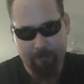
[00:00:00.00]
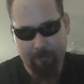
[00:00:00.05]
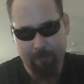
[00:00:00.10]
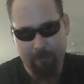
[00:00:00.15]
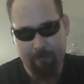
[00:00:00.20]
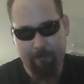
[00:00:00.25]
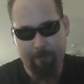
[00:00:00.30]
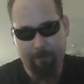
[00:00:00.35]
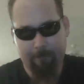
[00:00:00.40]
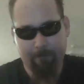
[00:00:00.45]

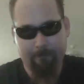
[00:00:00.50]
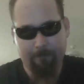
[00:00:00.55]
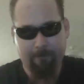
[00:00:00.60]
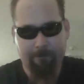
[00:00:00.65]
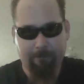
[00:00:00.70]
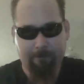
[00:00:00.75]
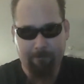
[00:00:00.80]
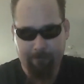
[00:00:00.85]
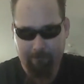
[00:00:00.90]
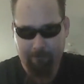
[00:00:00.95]

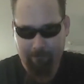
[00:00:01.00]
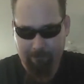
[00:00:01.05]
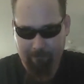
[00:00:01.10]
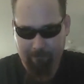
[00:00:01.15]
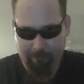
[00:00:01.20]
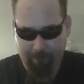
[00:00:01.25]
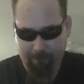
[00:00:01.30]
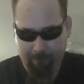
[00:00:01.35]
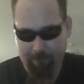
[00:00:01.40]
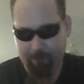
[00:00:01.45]

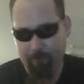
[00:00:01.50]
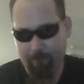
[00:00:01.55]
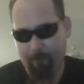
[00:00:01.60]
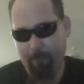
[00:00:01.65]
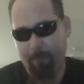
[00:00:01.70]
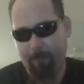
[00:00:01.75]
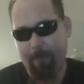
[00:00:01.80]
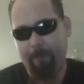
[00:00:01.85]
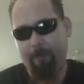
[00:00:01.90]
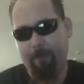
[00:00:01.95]

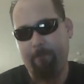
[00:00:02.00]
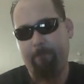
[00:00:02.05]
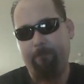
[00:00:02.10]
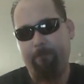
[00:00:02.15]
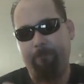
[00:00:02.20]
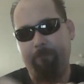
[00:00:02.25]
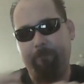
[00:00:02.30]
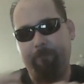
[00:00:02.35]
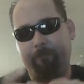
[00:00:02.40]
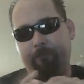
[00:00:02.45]

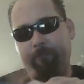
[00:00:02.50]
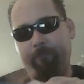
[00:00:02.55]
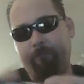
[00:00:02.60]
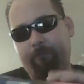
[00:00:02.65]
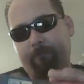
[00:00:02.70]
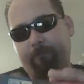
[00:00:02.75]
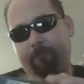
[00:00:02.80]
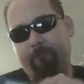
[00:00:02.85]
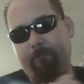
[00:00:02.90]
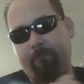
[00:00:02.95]

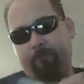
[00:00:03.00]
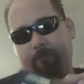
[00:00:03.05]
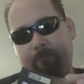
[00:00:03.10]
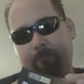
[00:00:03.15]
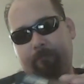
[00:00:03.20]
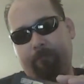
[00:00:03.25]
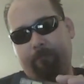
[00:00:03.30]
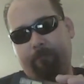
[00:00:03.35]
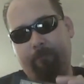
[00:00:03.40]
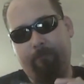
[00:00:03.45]

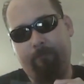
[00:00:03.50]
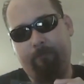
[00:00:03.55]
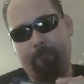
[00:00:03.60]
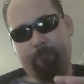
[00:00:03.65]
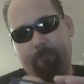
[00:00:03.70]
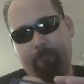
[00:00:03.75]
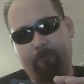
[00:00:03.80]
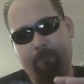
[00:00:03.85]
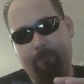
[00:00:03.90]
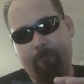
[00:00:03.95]

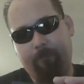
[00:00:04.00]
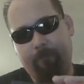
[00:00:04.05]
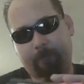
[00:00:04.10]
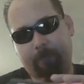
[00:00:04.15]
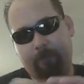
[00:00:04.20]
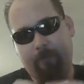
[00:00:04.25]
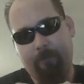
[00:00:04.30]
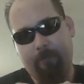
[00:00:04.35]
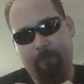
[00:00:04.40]
Nothing is said.